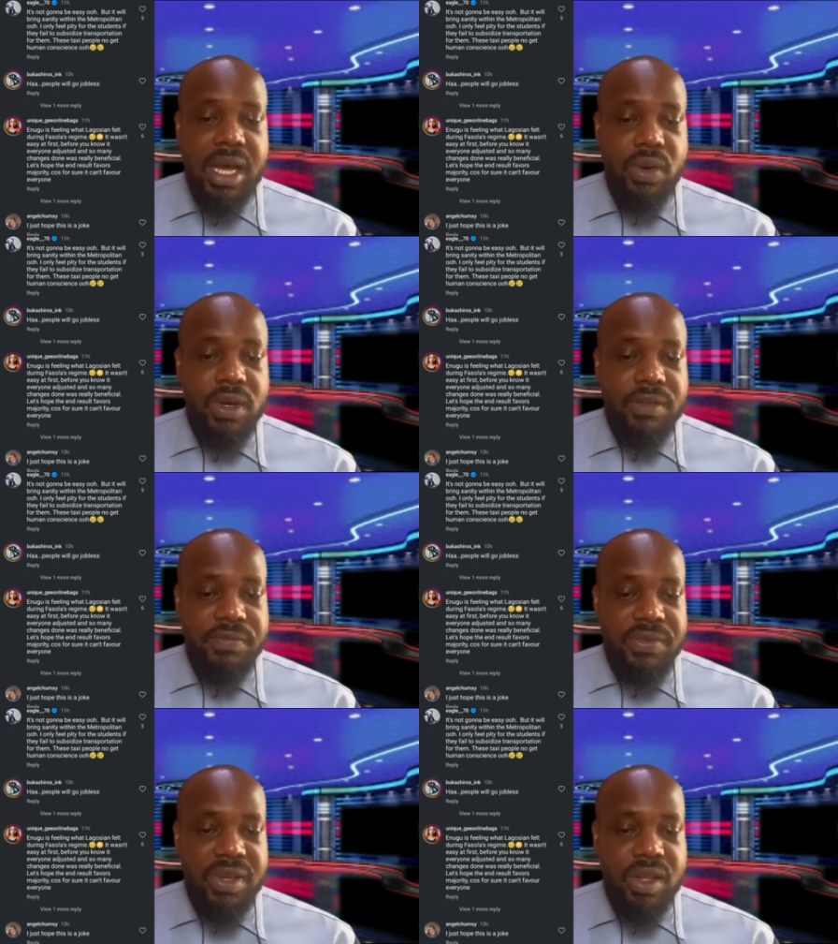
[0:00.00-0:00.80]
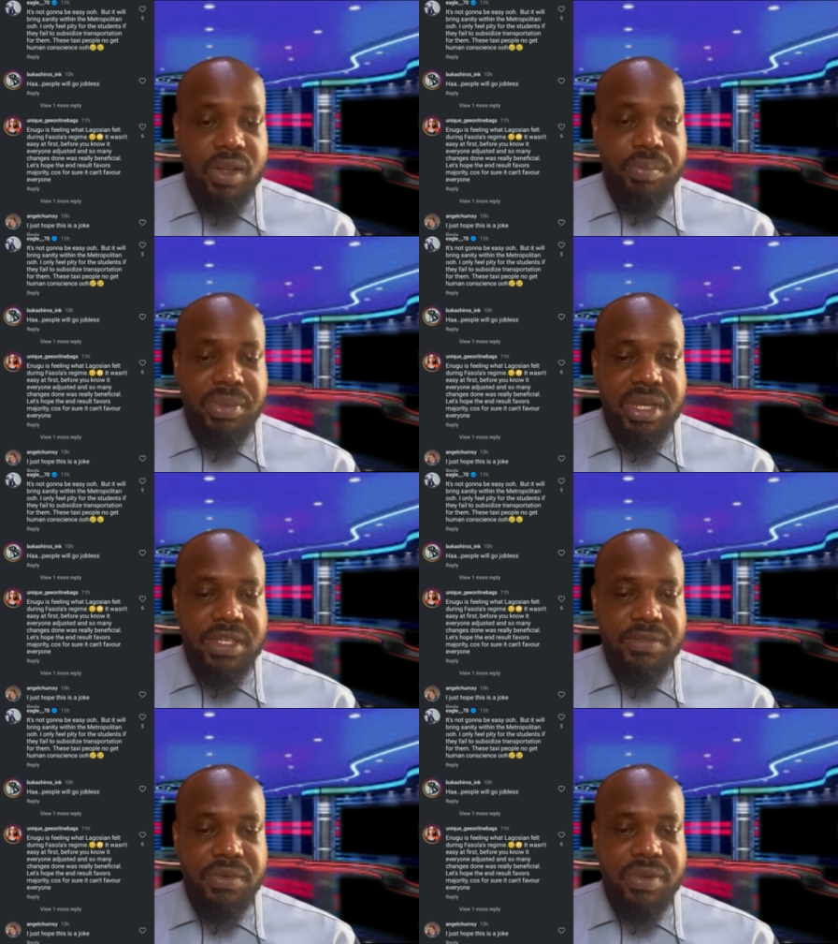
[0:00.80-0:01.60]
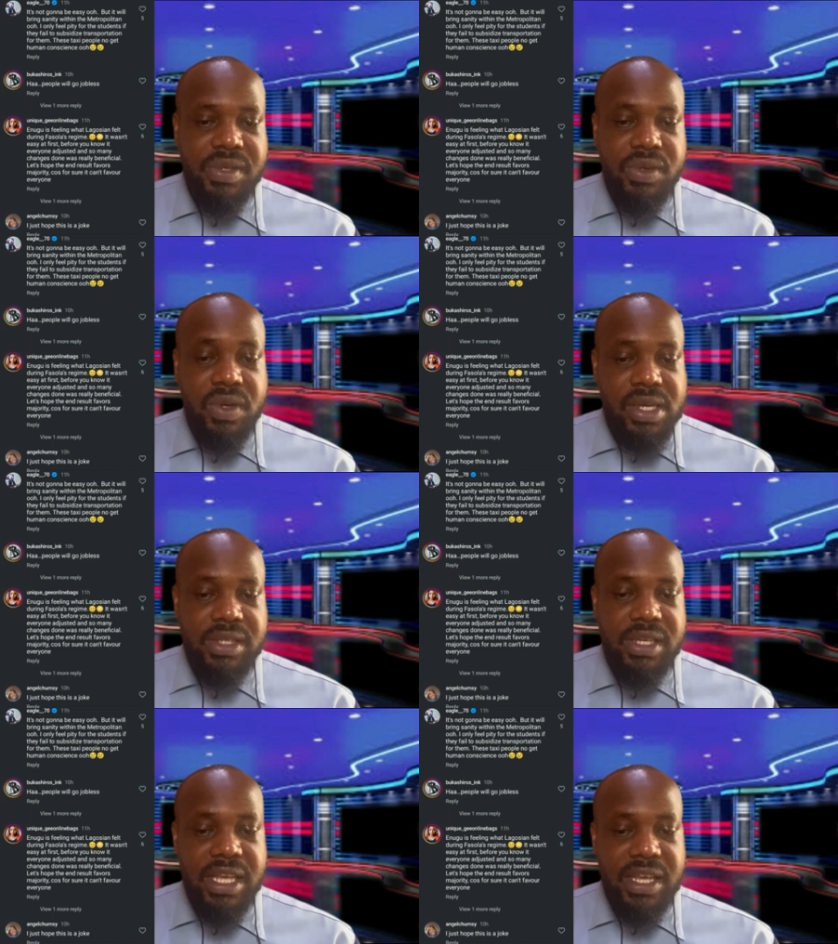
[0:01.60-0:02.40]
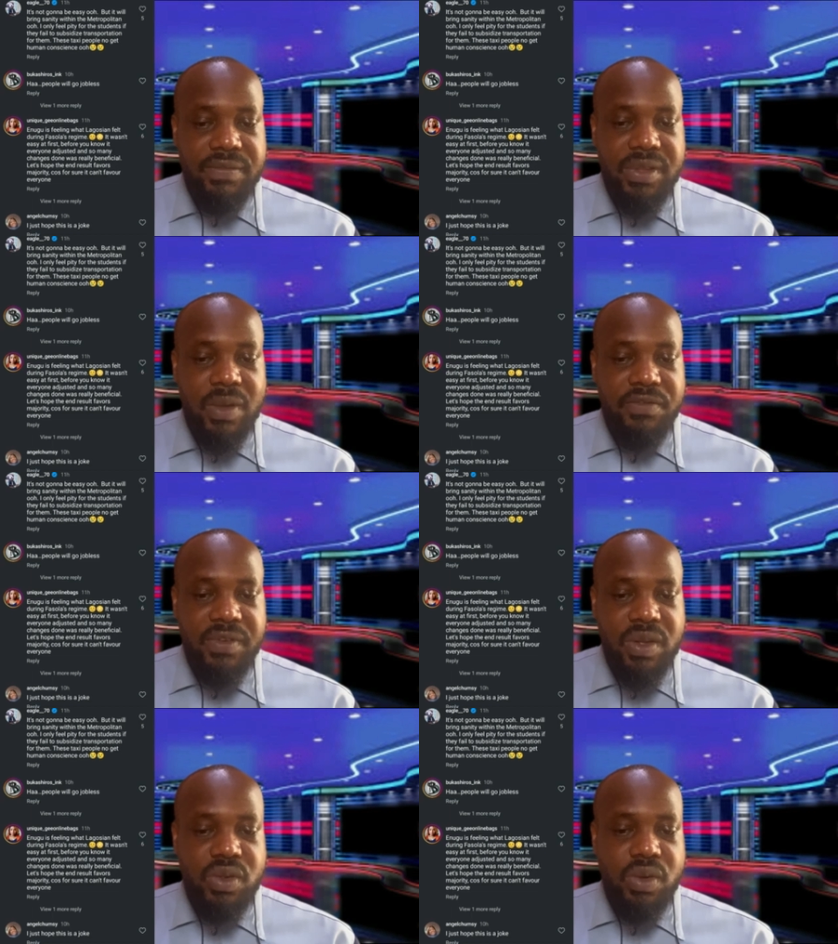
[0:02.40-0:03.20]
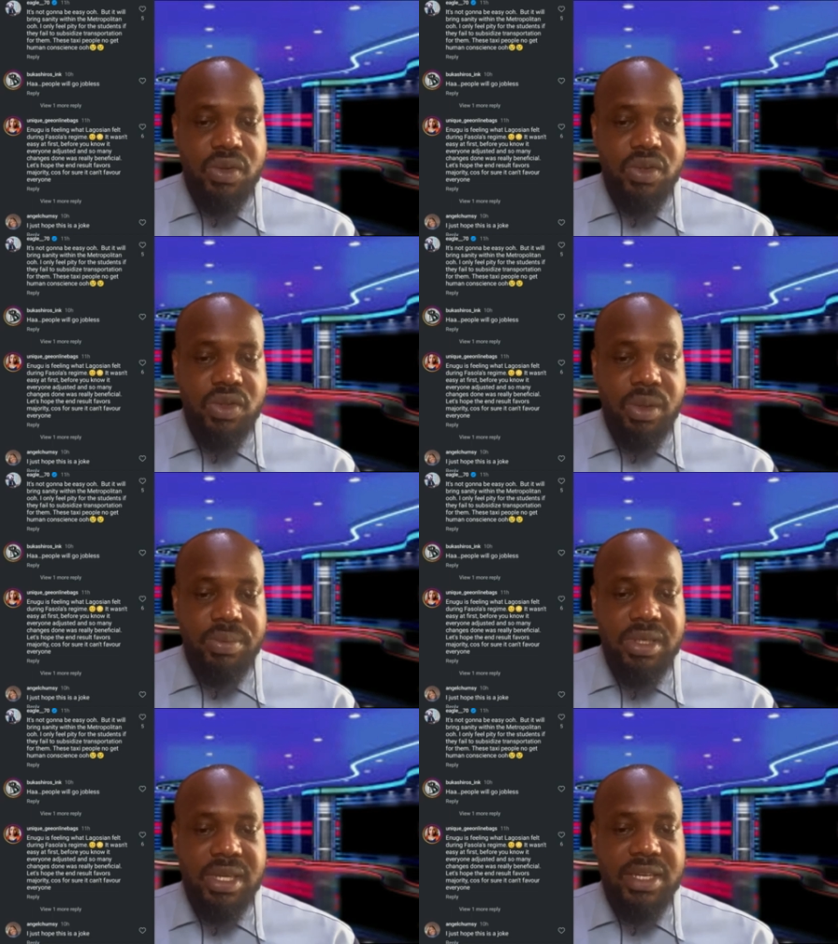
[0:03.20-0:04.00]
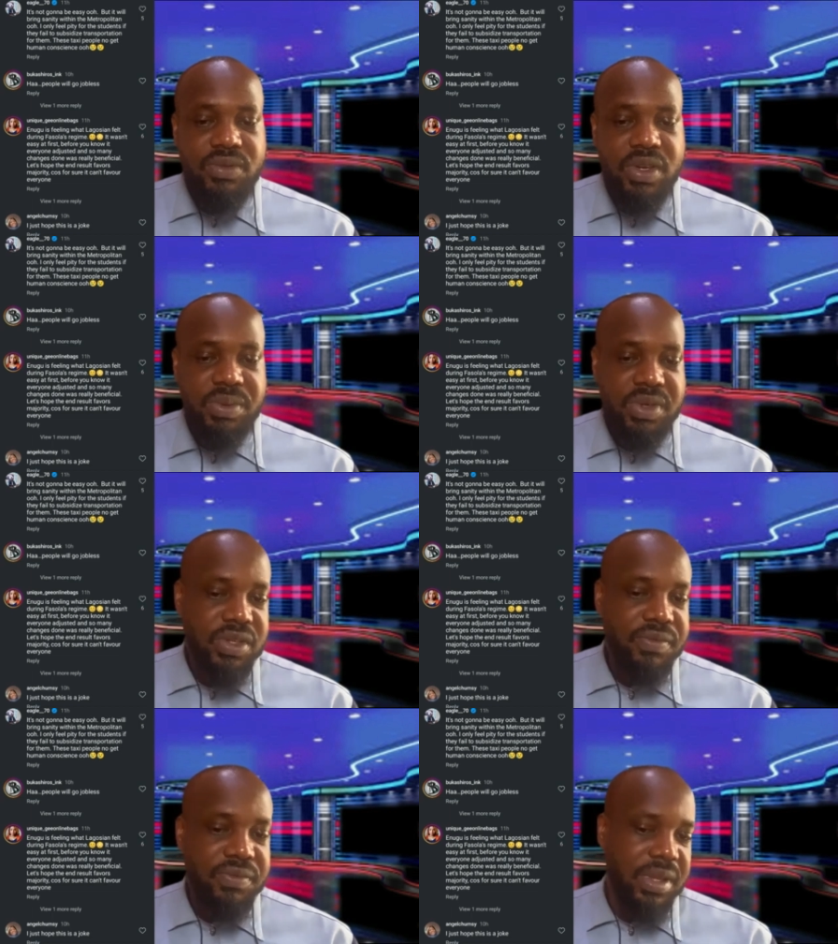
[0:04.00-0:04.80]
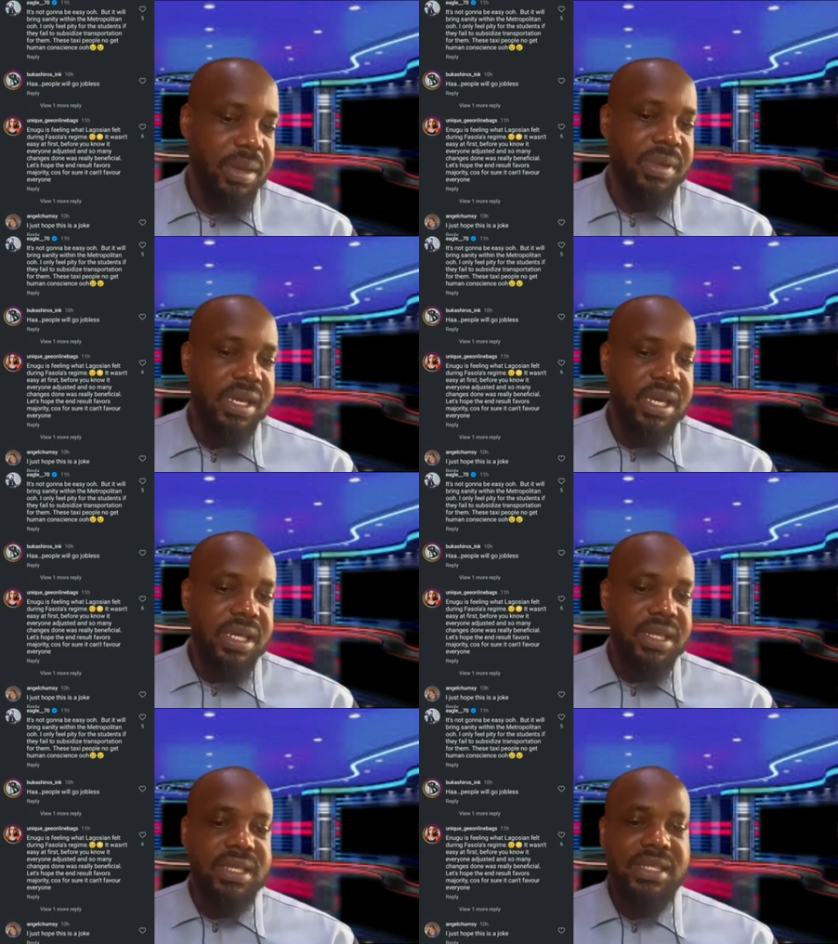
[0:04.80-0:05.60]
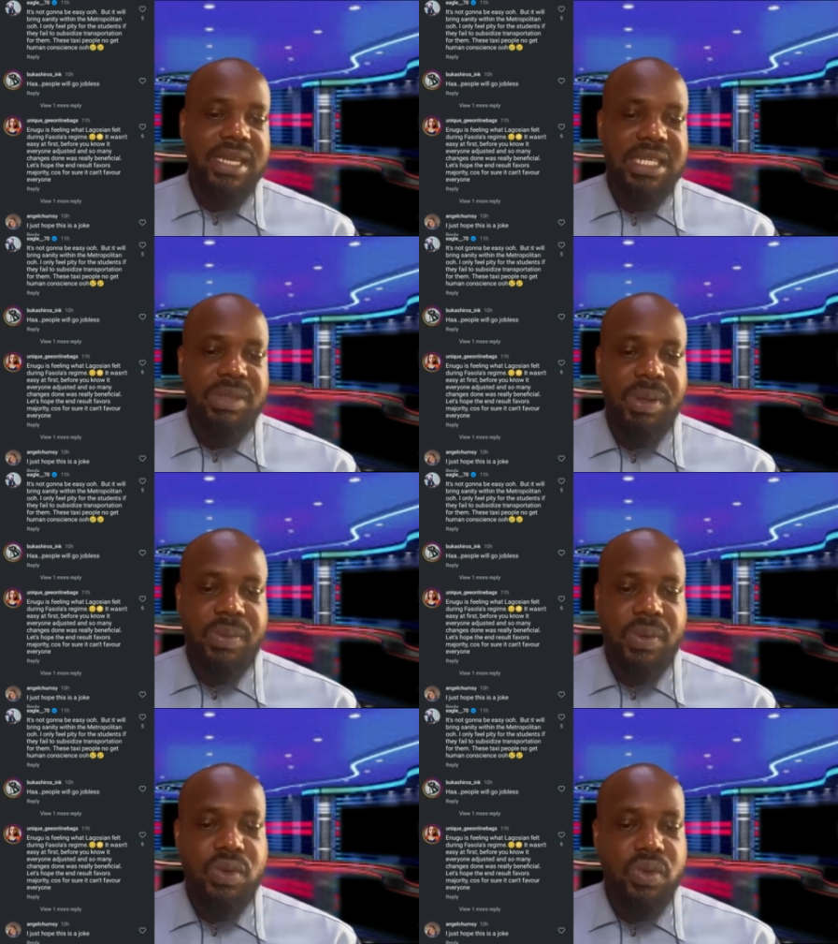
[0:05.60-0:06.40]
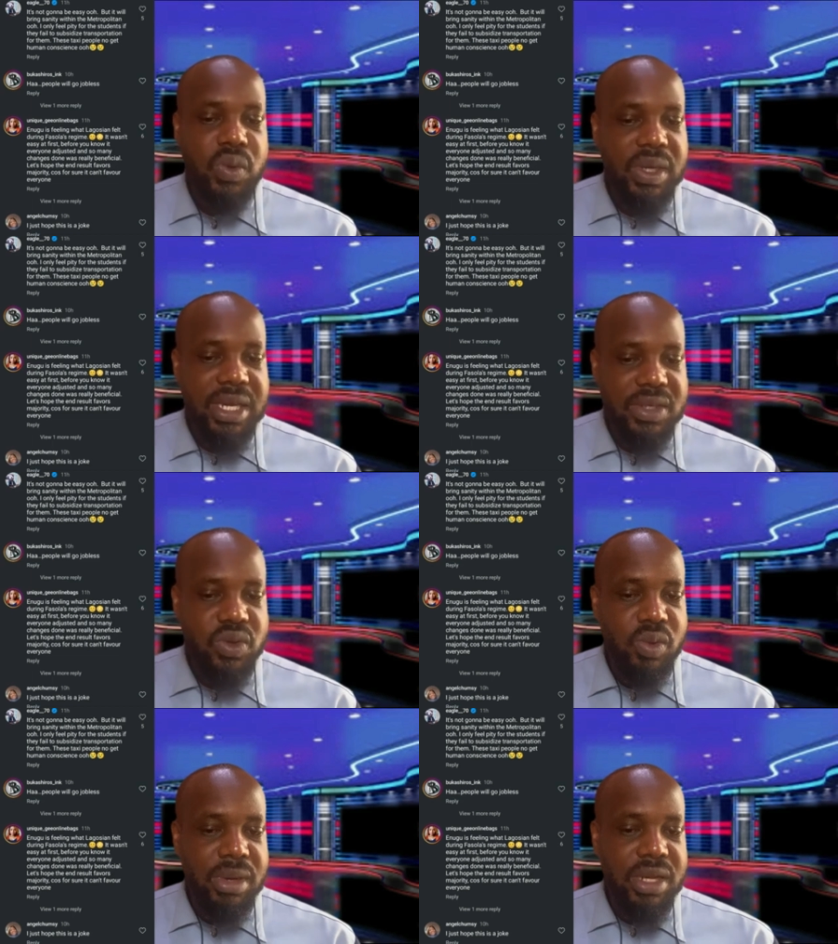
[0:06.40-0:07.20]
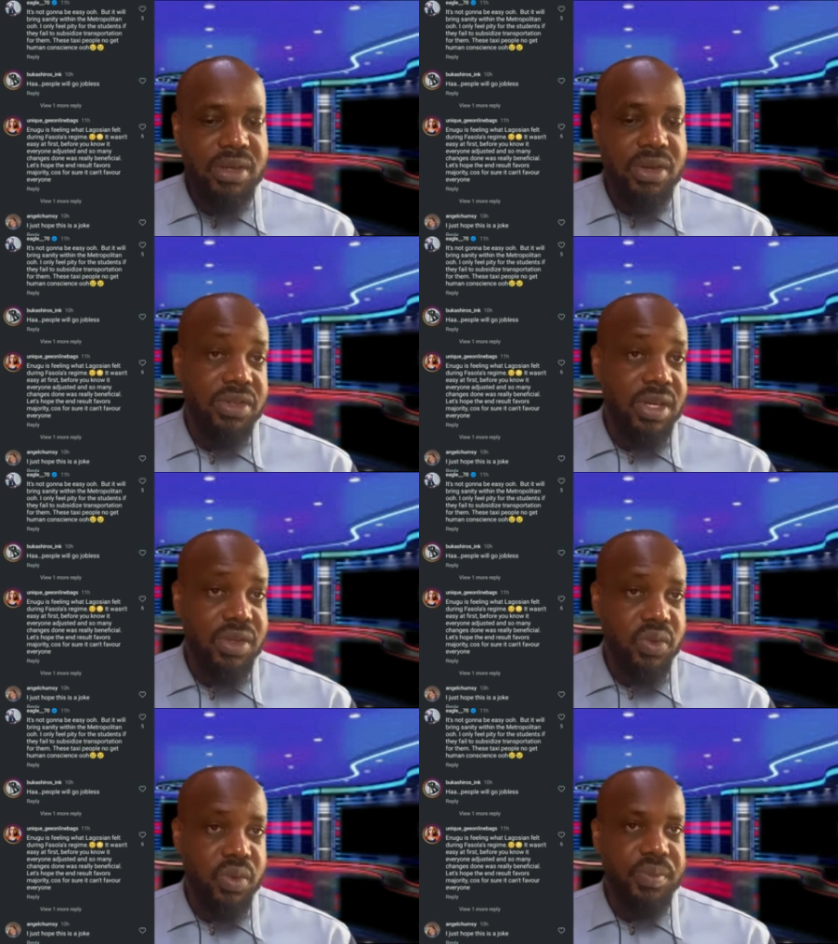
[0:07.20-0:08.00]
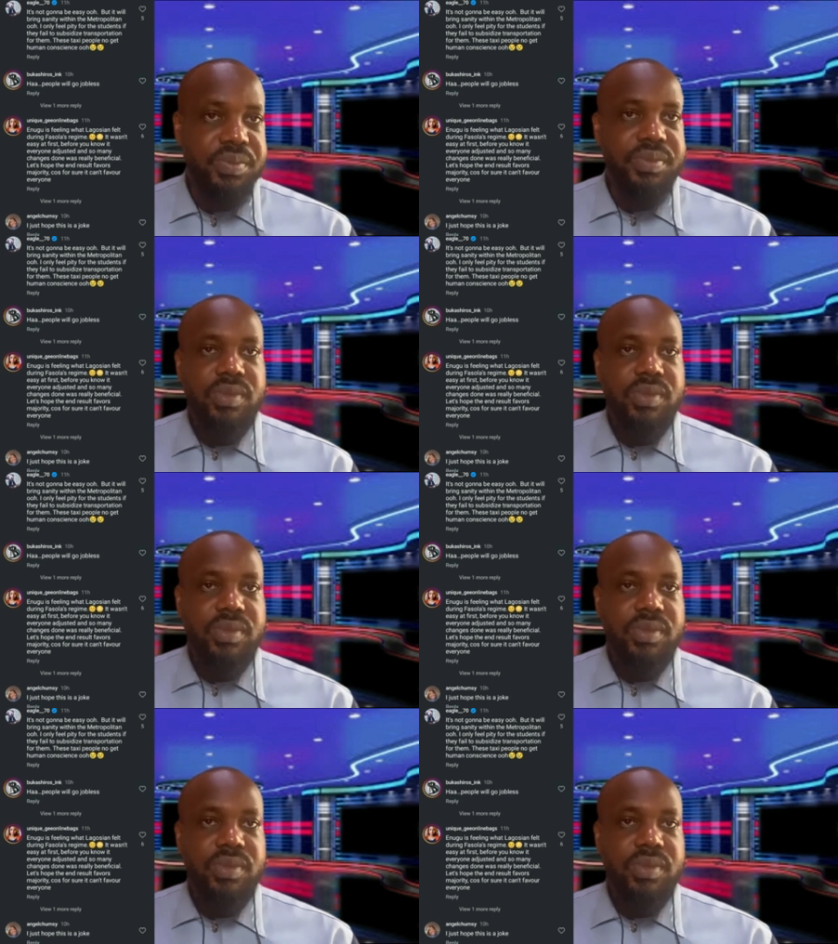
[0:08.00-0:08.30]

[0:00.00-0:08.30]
I only feel pity for the students if they fail to subsidize transportation for them. These taxi people no get human conscience. So,